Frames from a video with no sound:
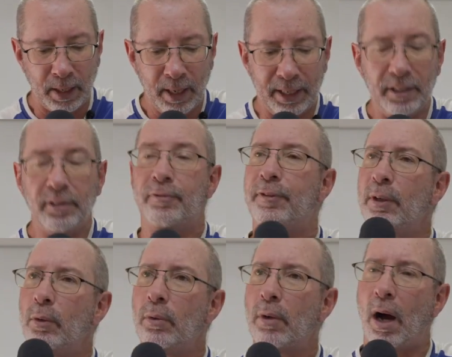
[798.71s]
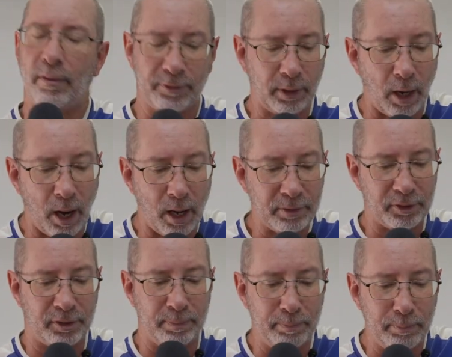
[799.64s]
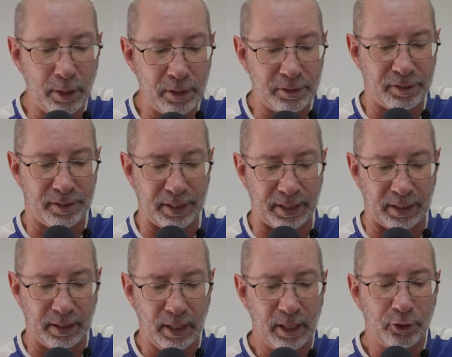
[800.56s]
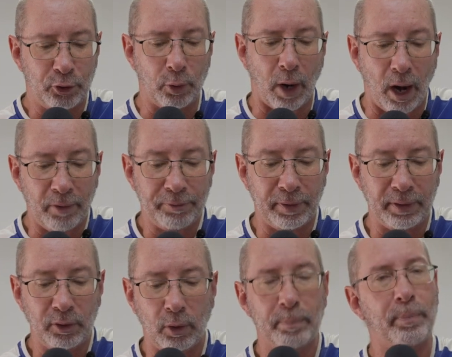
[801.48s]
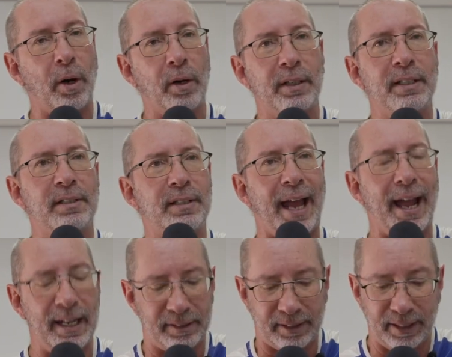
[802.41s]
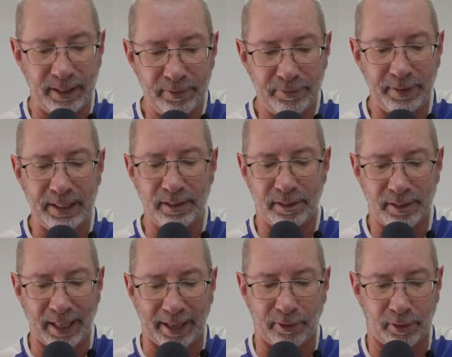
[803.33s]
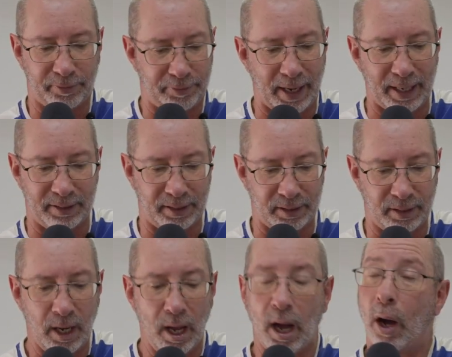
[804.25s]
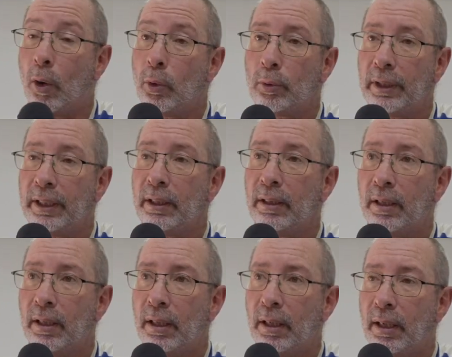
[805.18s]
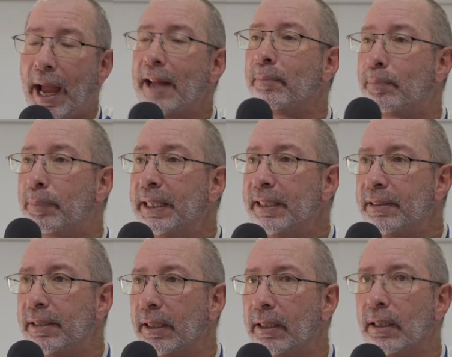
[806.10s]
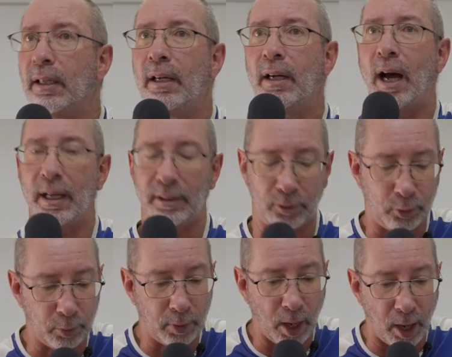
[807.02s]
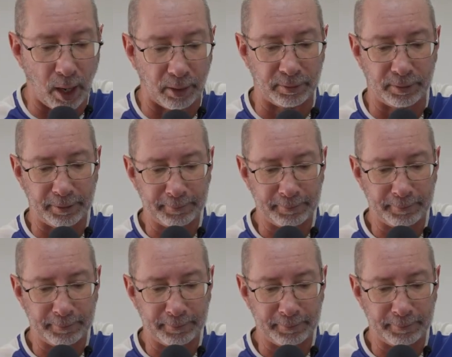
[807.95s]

in view of God's mercy, to offer your bodies as living sacrifices, holy and pleasing unto God.